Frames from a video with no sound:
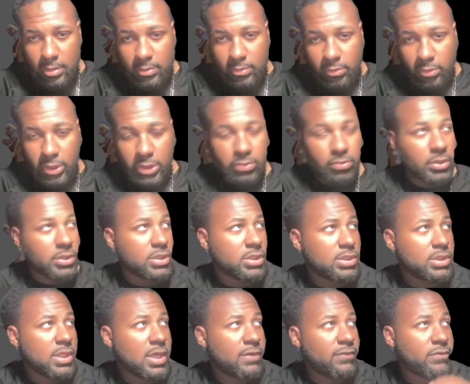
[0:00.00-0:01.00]
which is
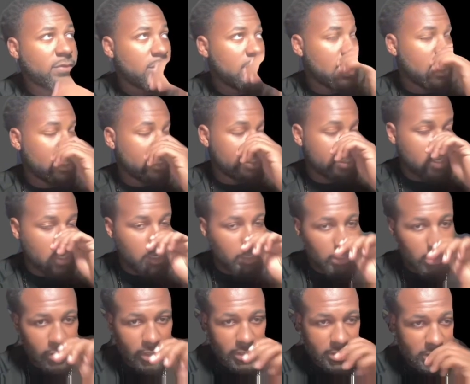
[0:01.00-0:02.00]
definitely not
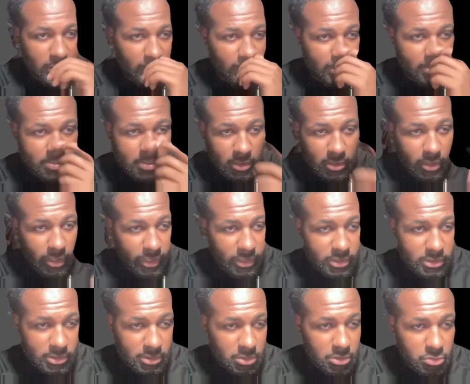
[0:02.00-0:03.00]
shocking. Like I said, I
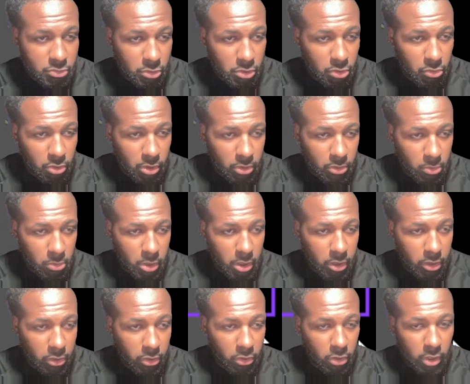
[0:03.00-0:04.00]
can see this one going either way
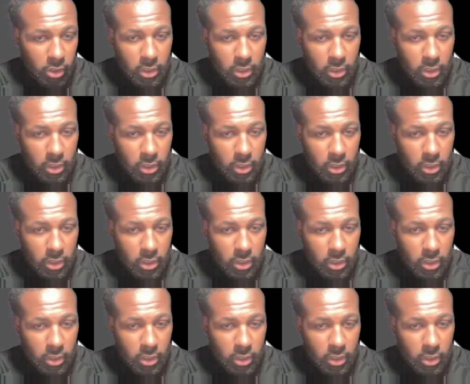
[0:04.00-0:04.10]
here.